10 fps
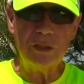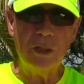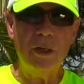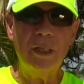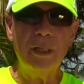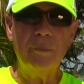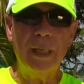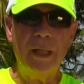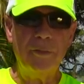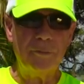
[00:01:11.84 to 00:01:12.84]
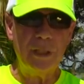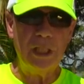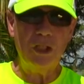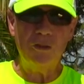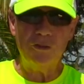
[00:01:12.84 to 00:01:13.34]
started about
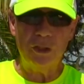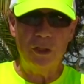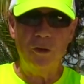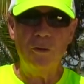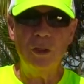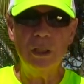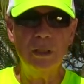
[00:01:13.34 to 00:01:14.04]
3 years ago.